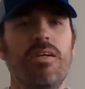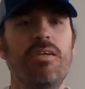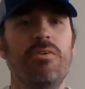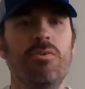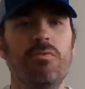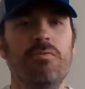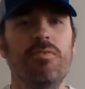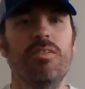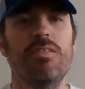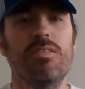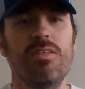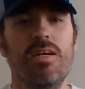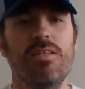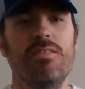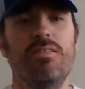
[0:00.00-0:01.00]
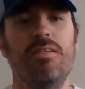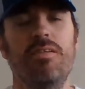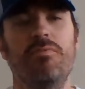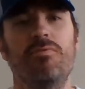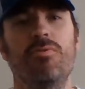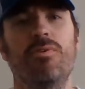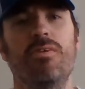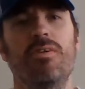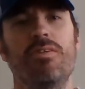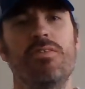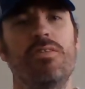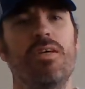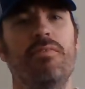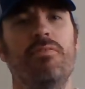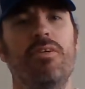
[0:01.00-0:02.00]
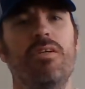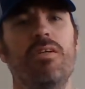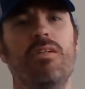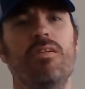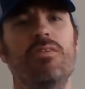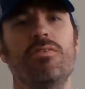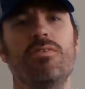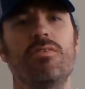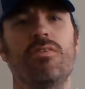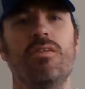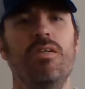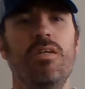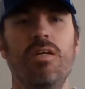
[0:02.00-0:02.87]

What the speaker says: at No Frills last night for, or $7.